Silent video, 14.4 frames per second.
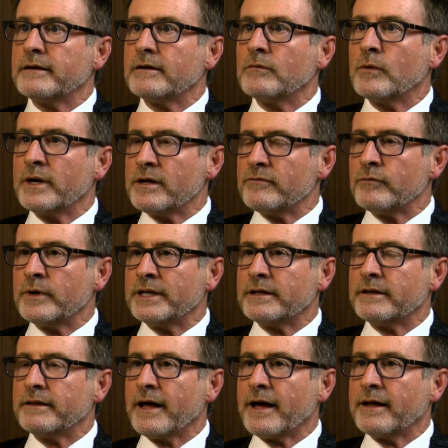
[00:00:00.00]
What if we
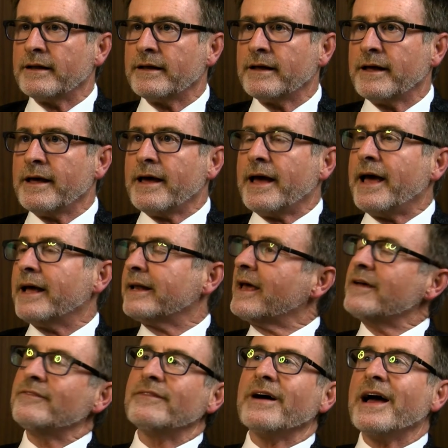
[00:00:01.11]
did that? And
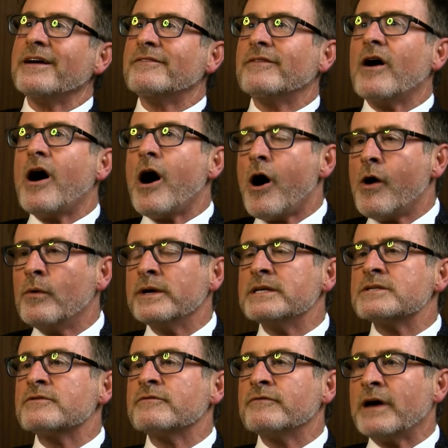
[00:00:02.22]
I've
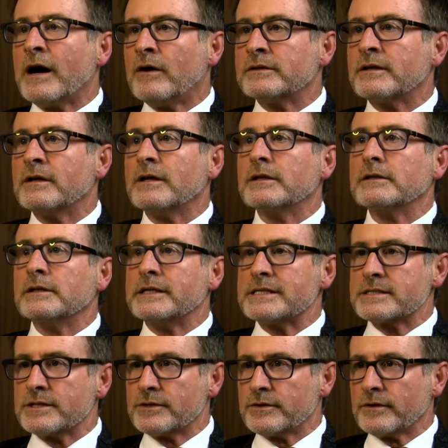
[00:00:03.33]
always felt
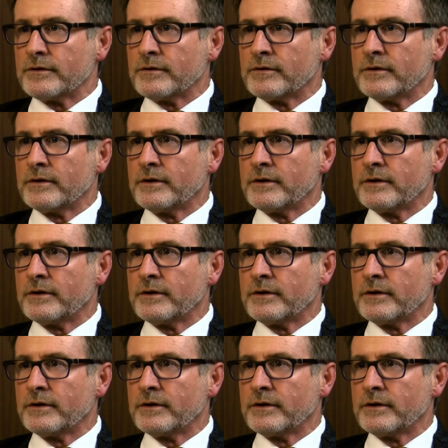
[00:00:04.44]
listened to.